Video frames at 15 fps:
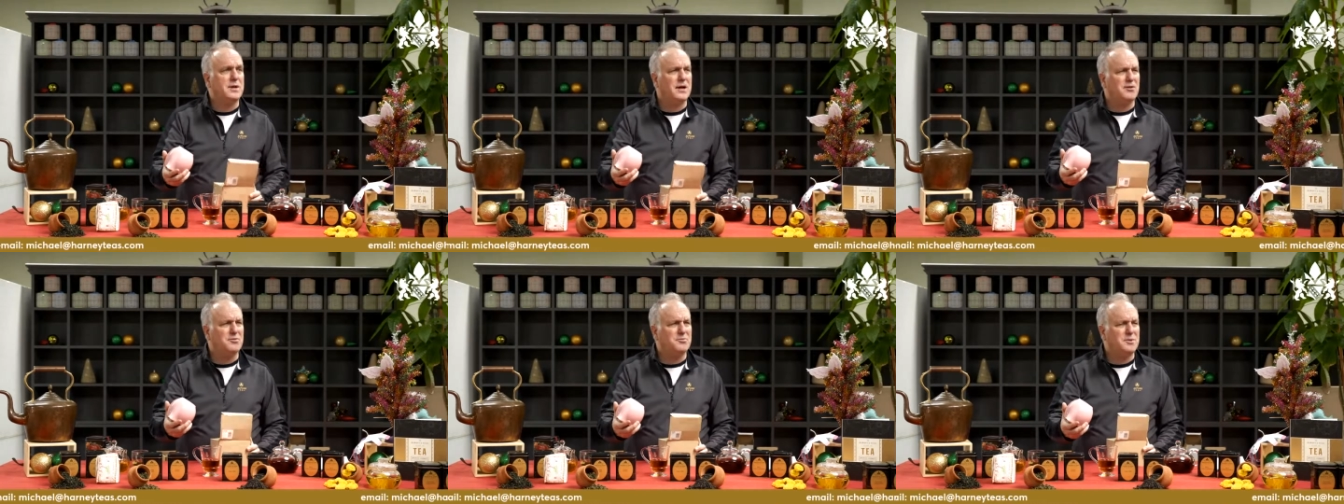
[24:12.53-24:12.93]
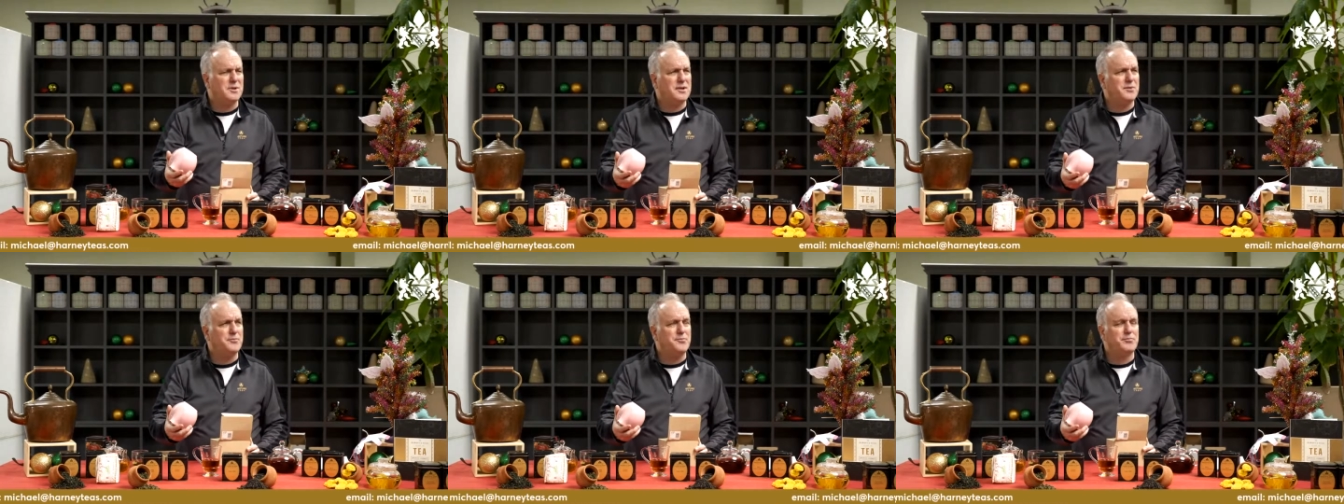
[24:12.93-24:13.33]
Yeah, Bee House.
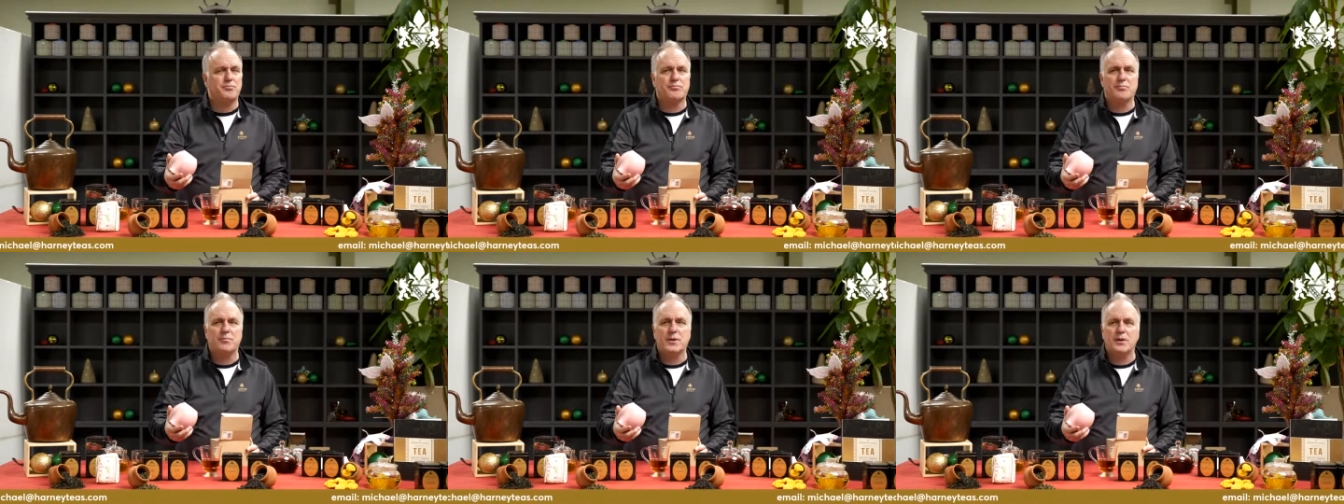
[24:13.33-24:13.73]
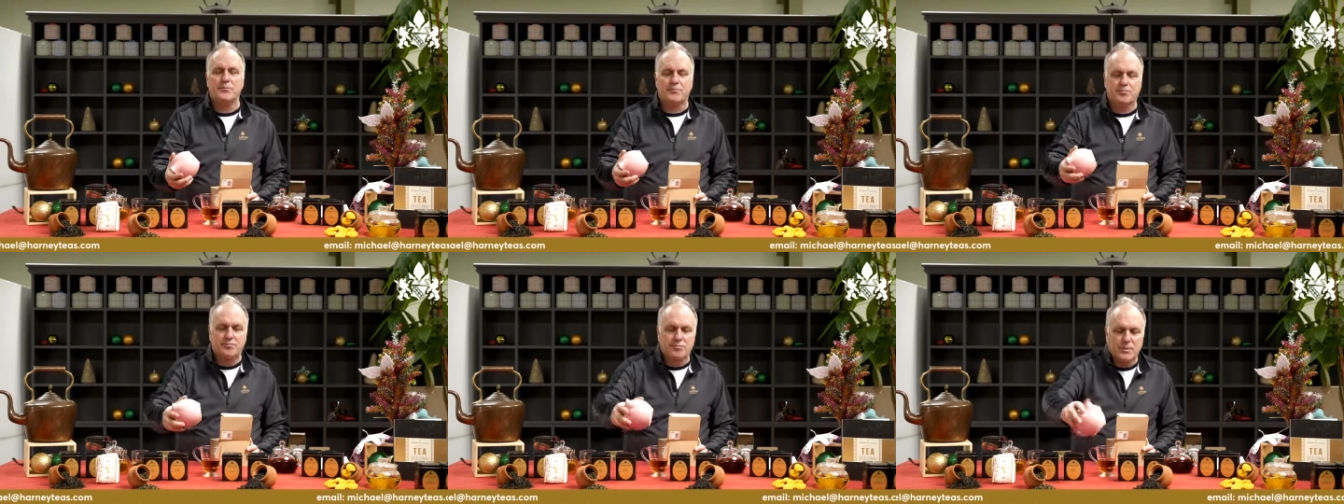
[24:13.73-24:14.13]
I think
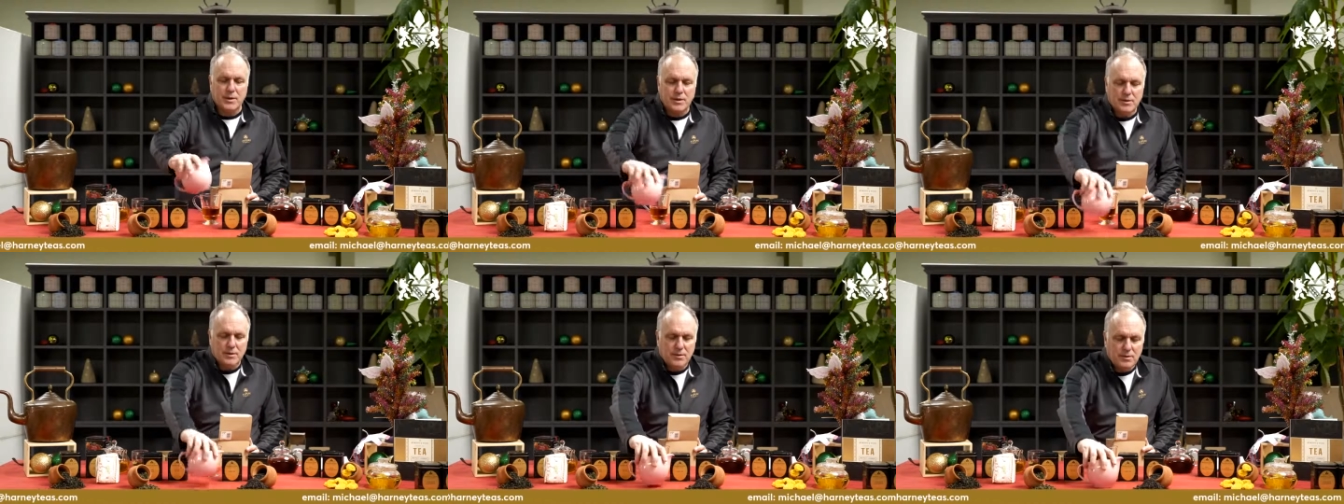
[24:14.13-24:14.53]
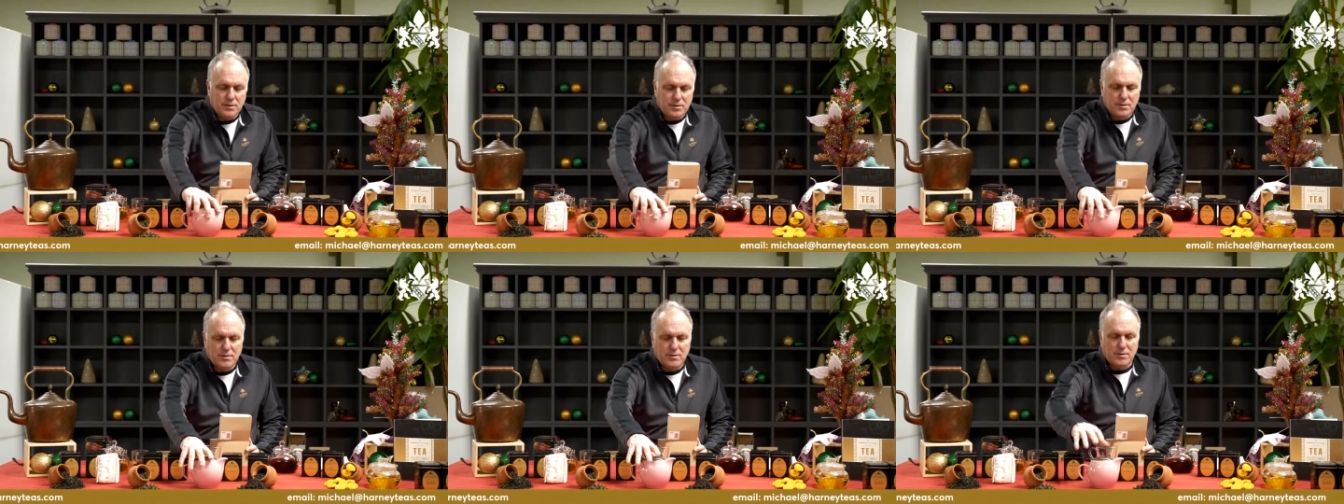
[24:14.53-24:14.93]
they actually shut
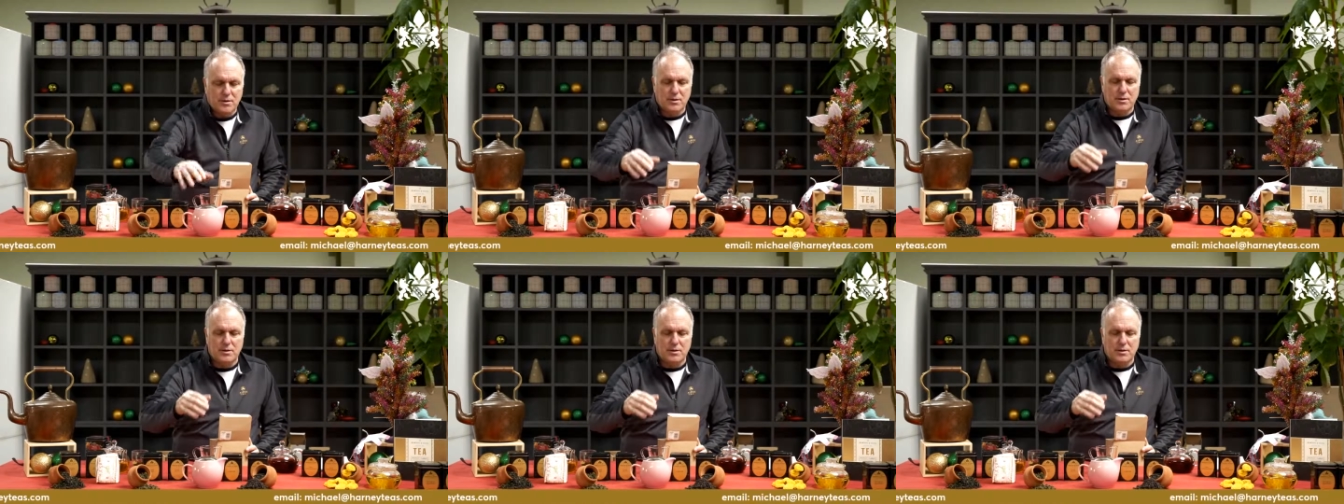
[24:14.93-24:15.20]
down.